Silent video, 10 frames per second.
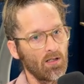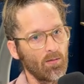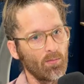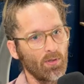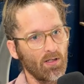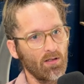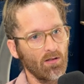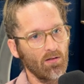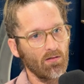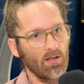But I
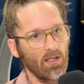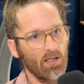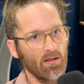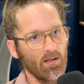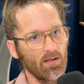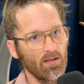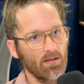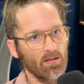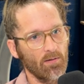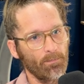don't like
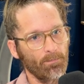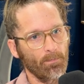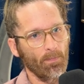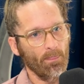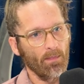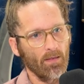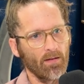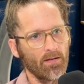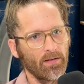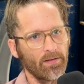this
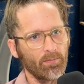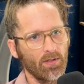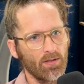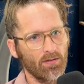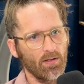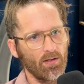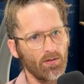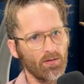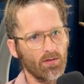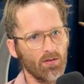because
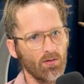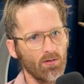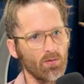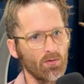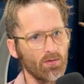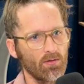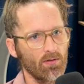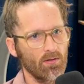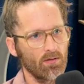other schools